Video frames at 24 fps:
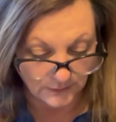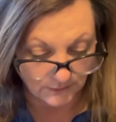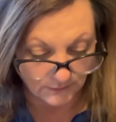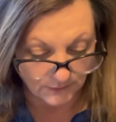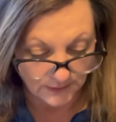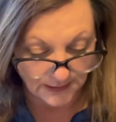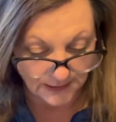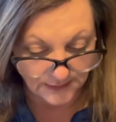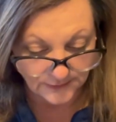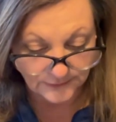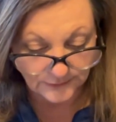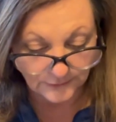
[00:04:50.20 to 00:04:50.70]

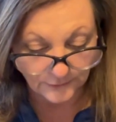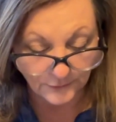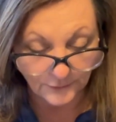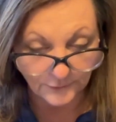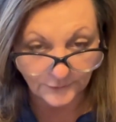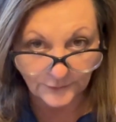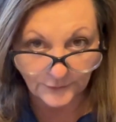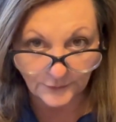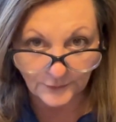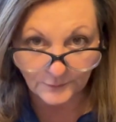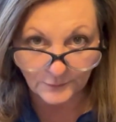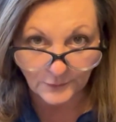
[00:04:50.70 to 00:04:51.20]
Okay, so
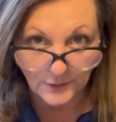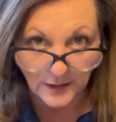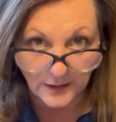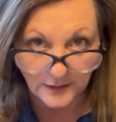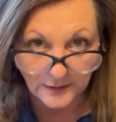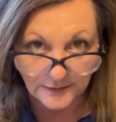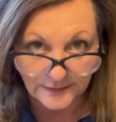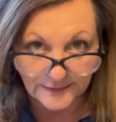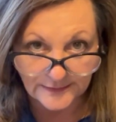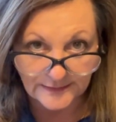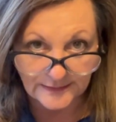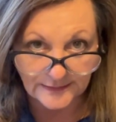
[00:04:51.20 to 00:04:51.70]
those are the
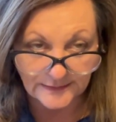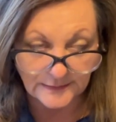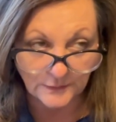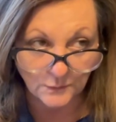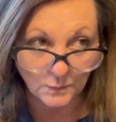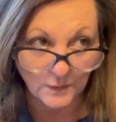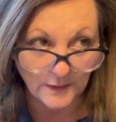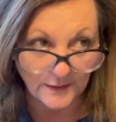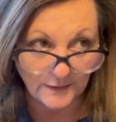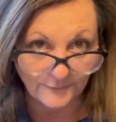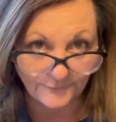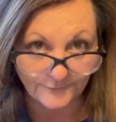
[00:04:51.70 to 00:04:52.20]
broccolis that
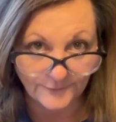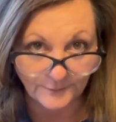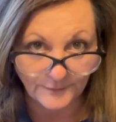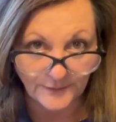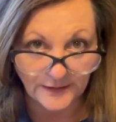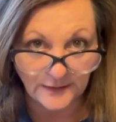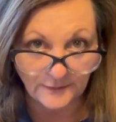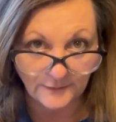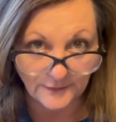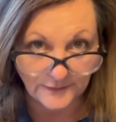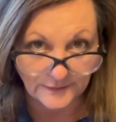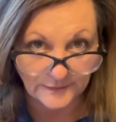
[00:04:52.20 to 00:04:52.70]
did well for
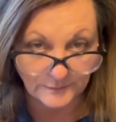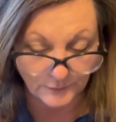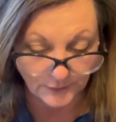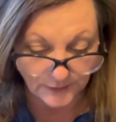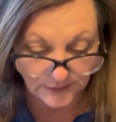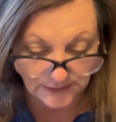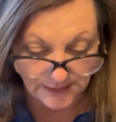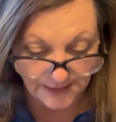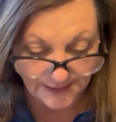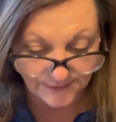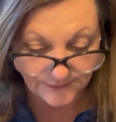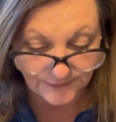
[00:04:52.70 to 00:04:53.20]
me in the
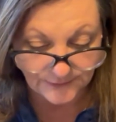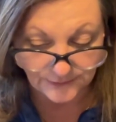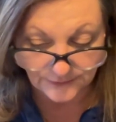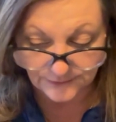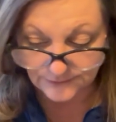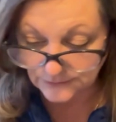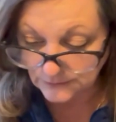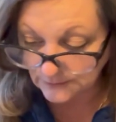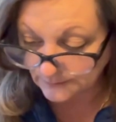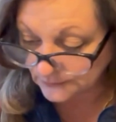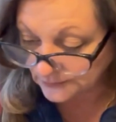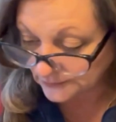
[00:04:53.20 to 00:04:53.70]
spring last year,
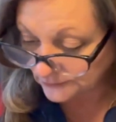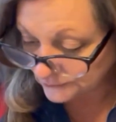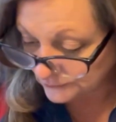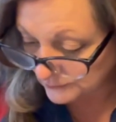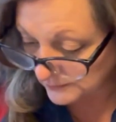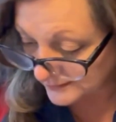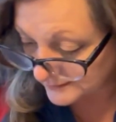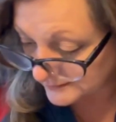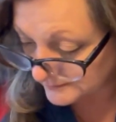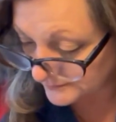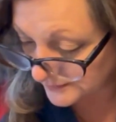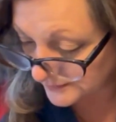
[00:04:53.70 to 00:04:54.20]
so I'm going to try them